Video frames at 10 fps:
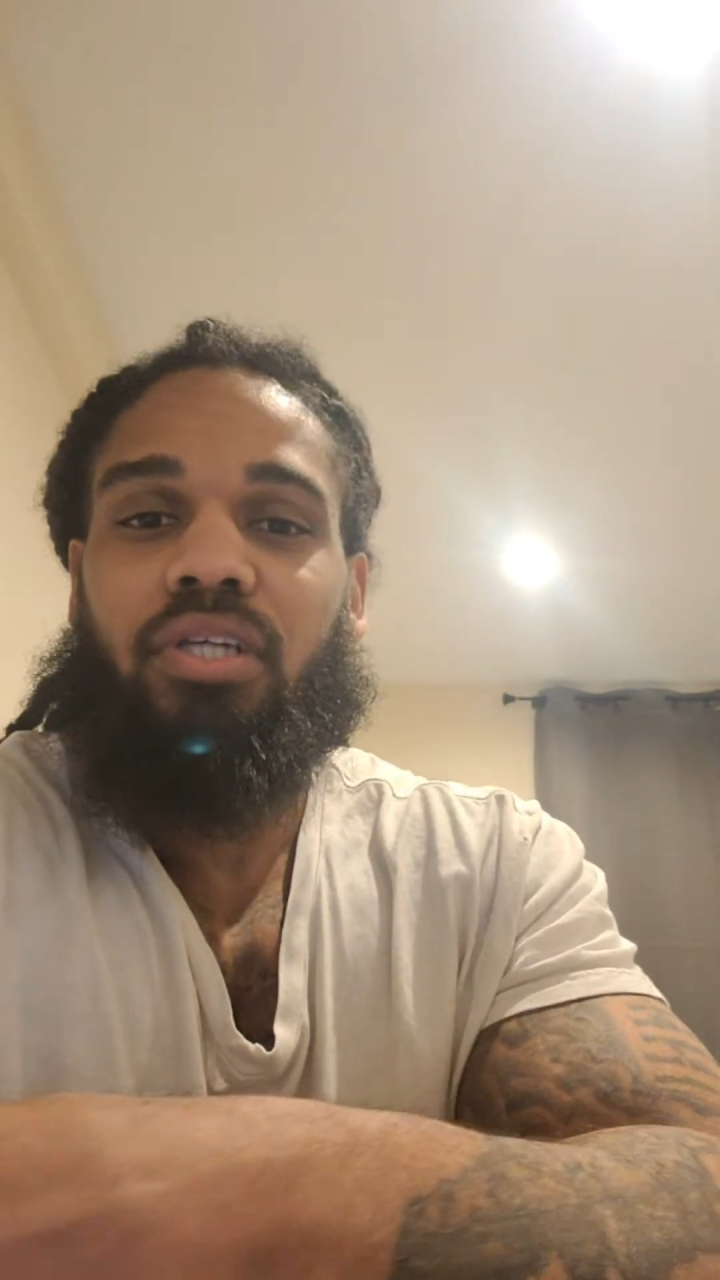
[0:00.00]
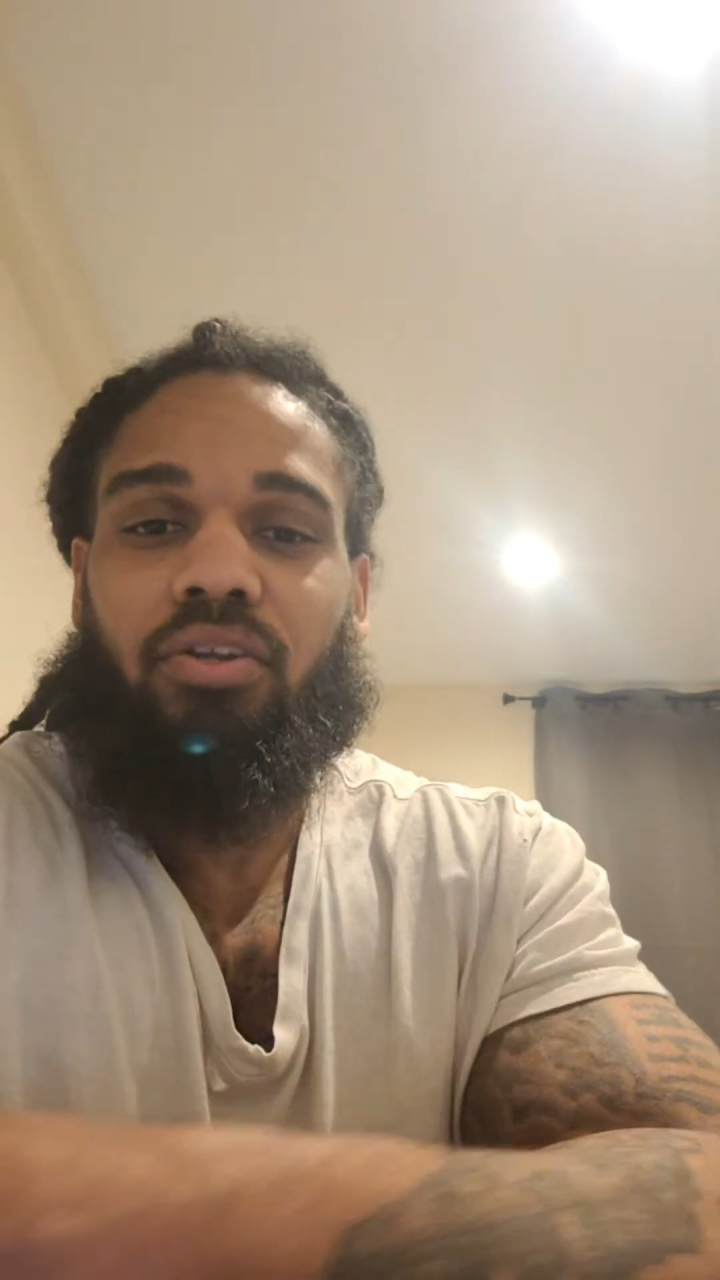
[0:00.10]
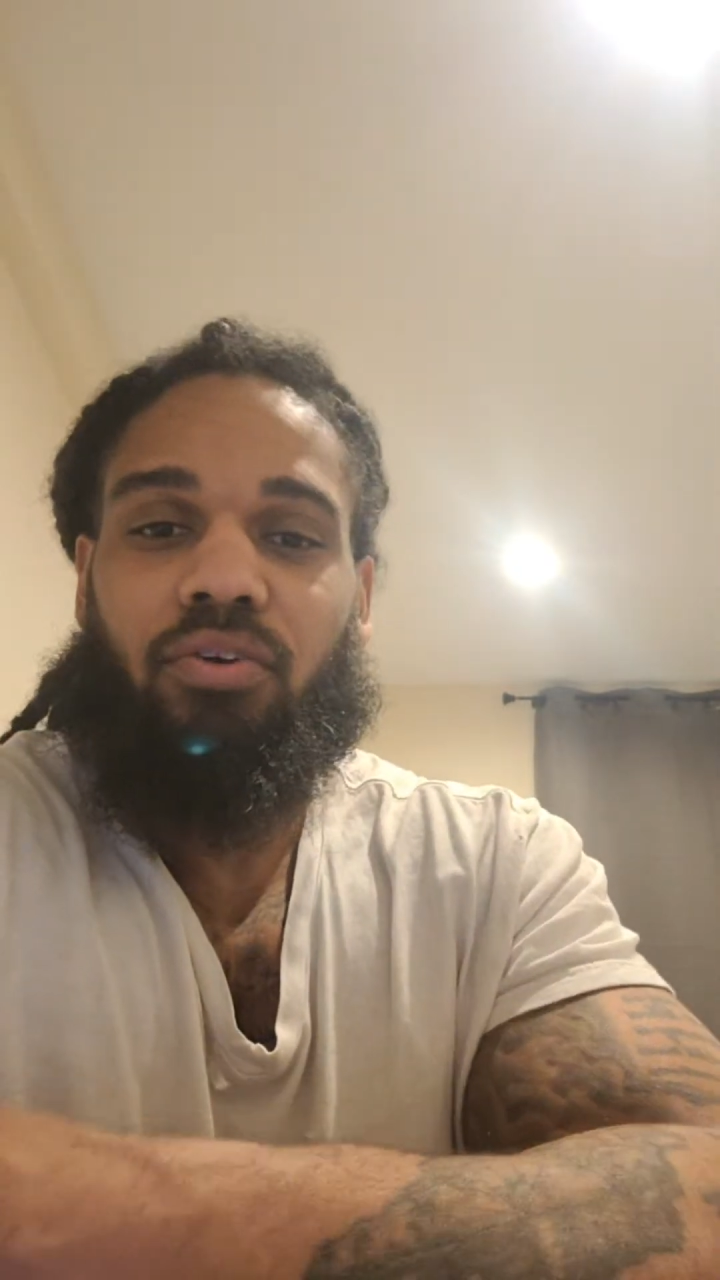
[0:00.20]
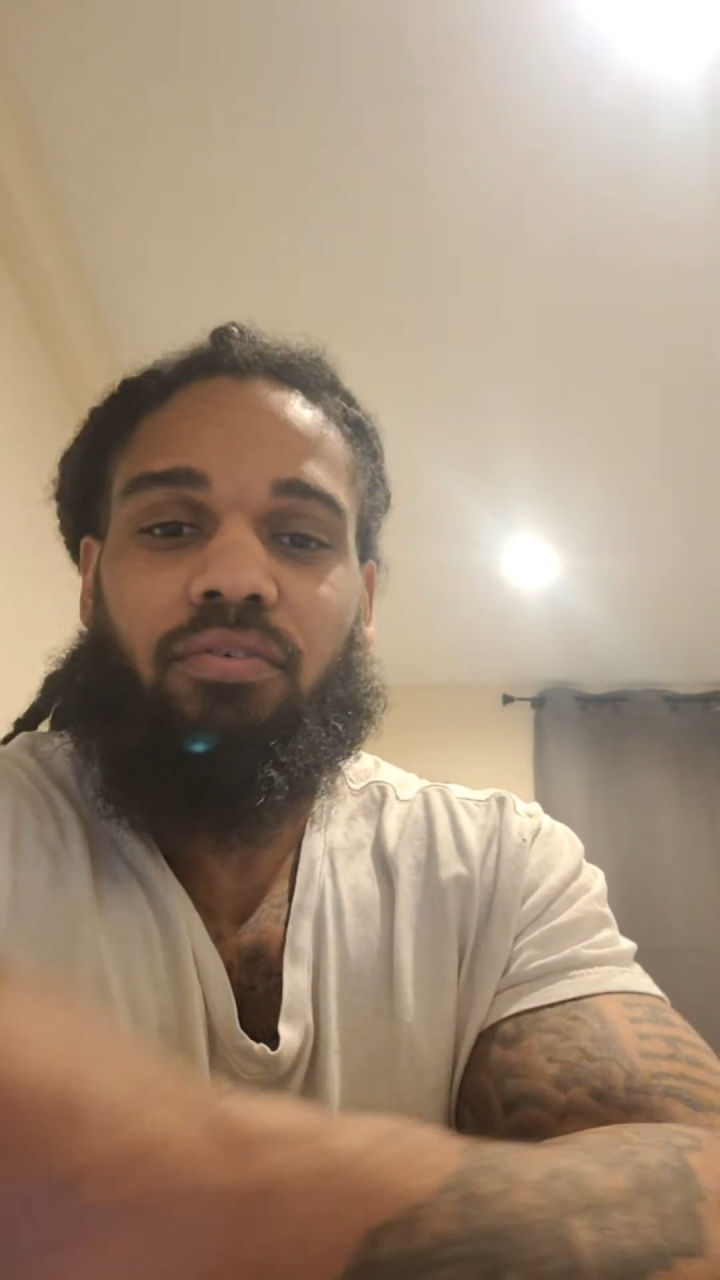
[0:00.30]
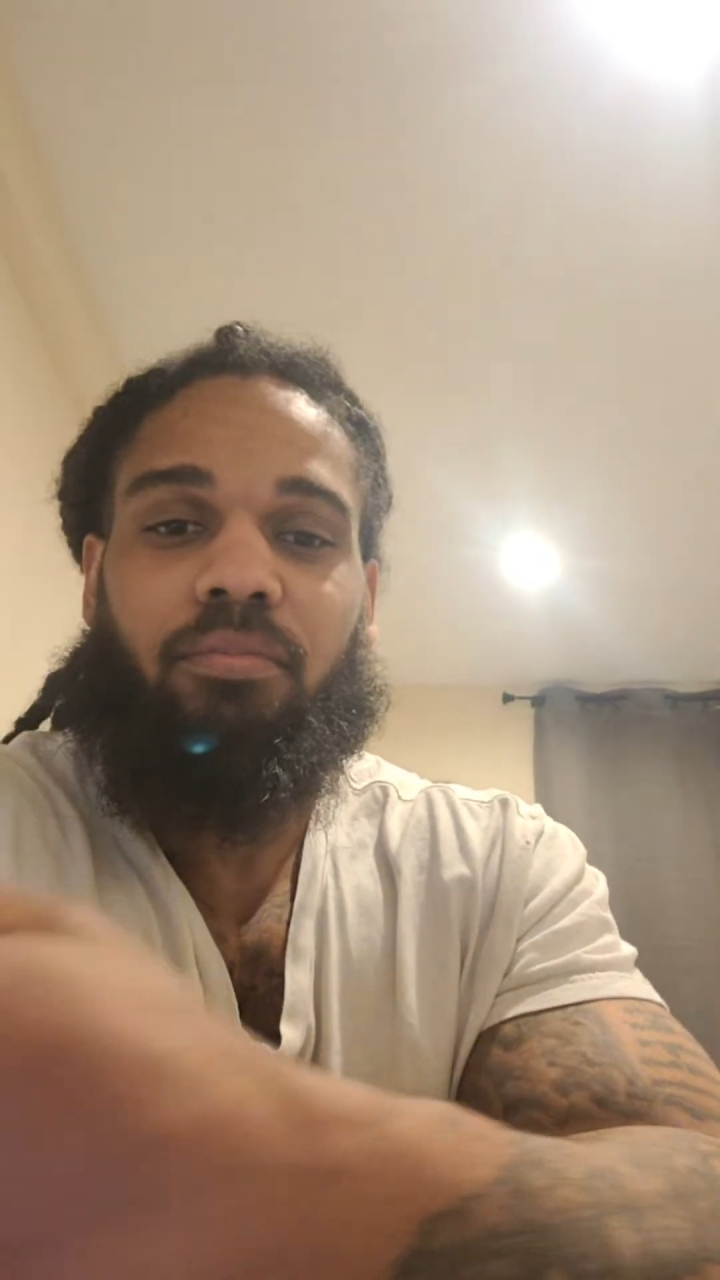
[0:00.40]
I
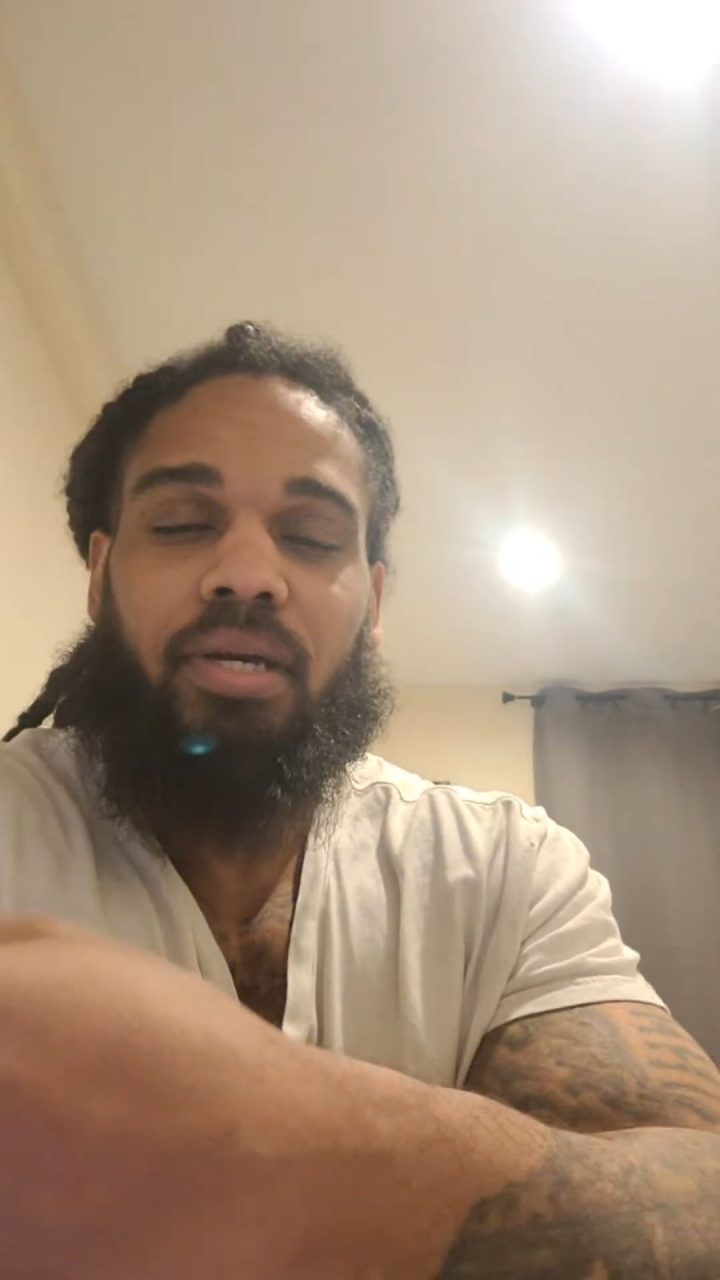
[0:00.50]
know for